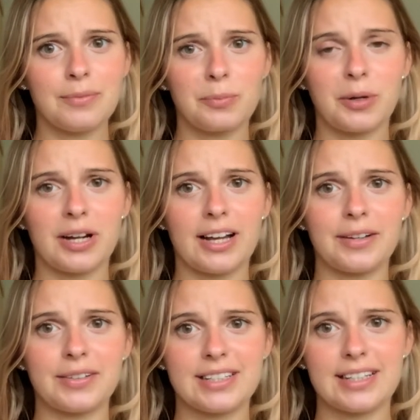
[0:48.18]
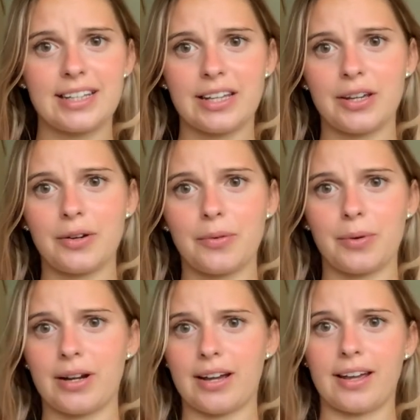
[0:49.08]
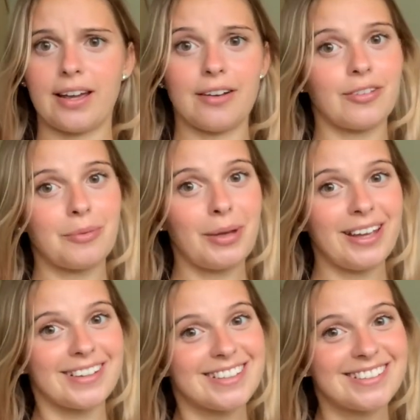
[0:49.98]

but I will see you when I have that made